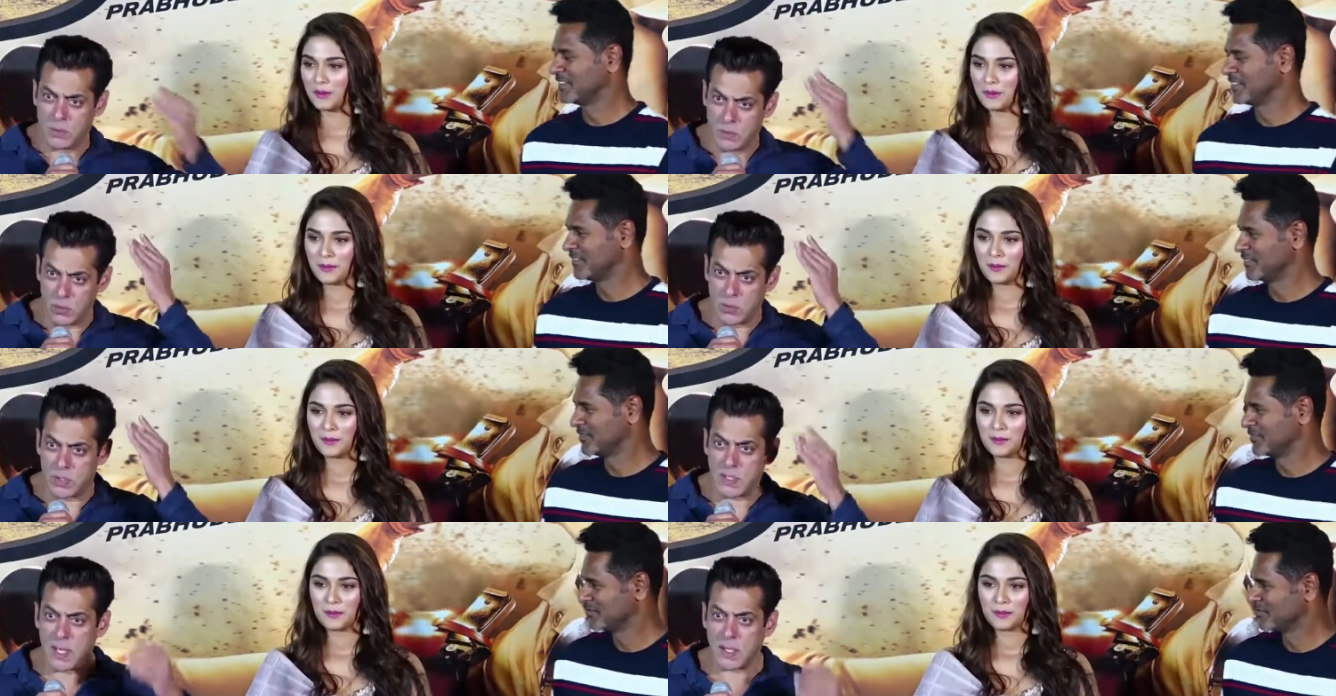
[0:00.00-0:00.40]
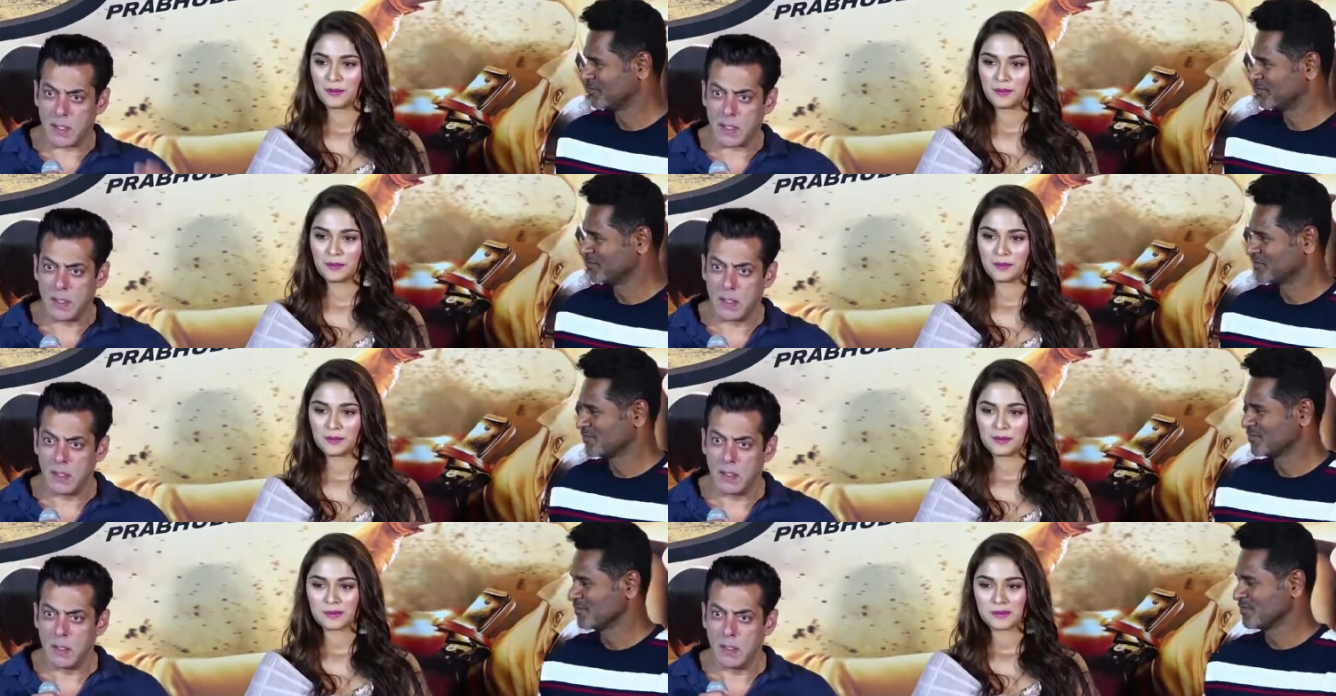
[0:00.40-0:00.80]
Speaker 1: to
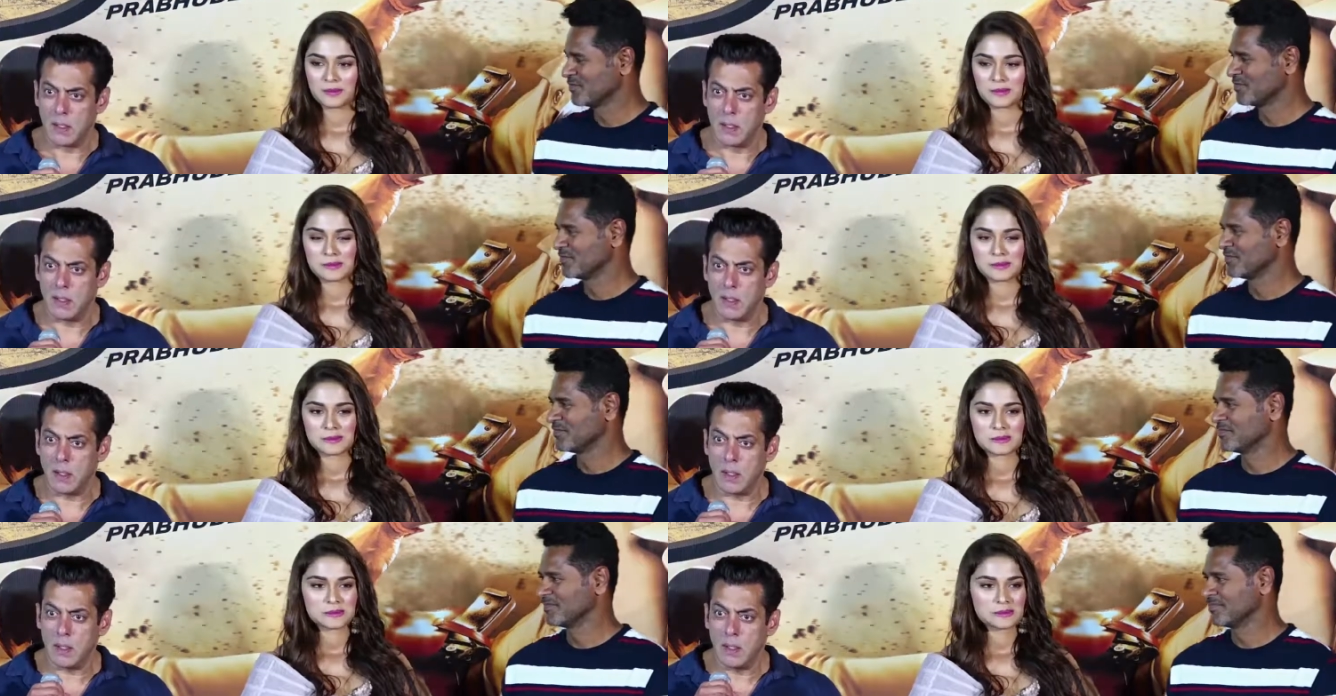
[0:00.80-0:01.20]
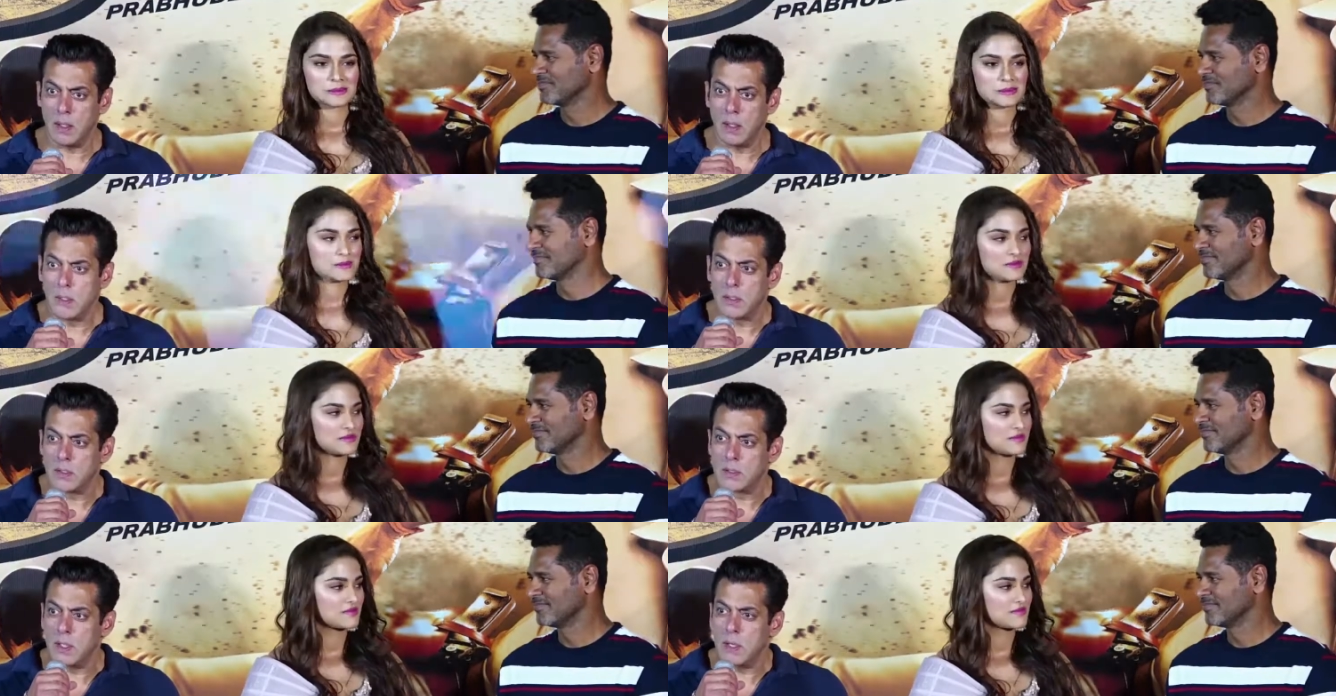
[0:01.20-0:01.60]
check. He said,
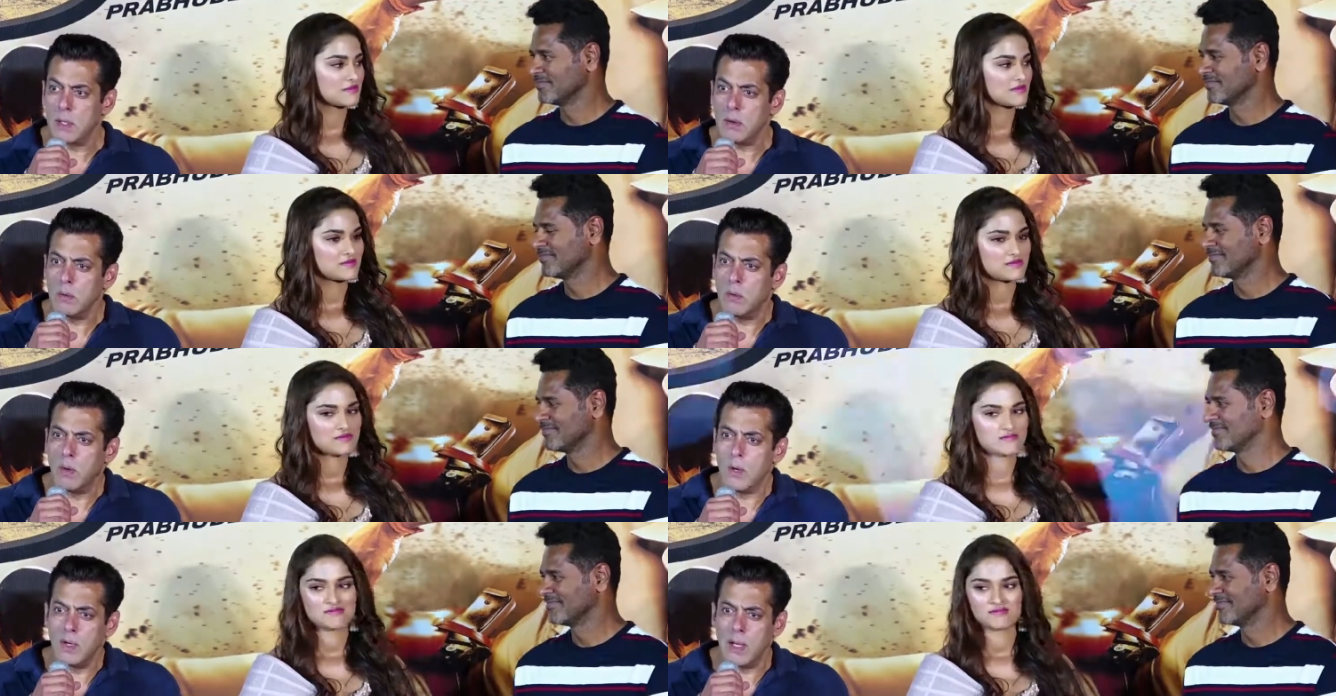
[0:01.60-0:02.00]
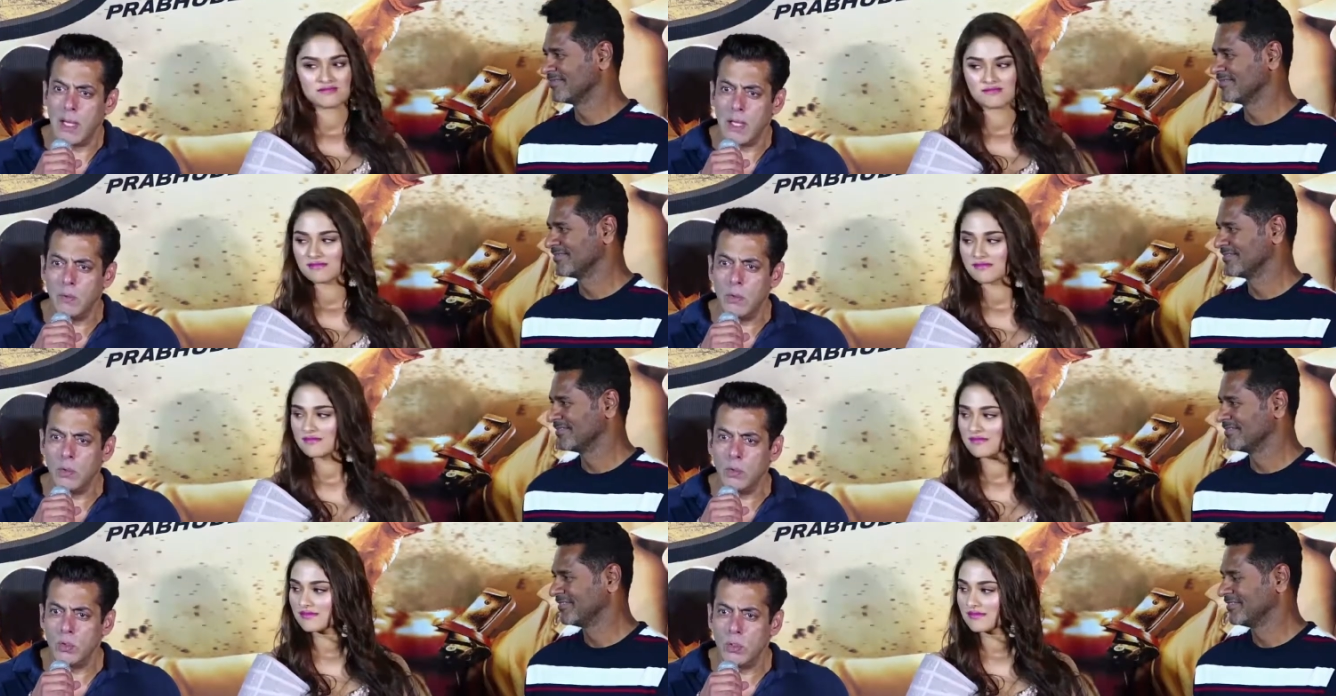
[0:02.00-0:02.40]
sir, what
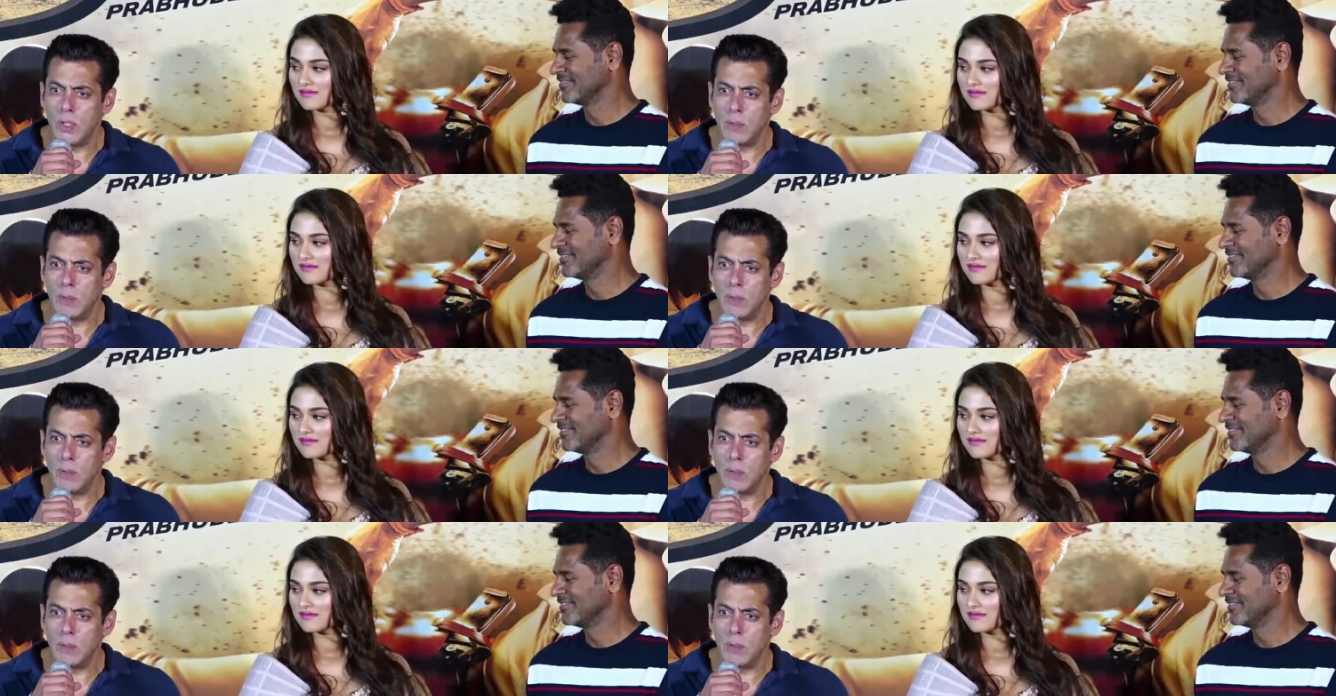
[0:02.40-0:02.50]
language you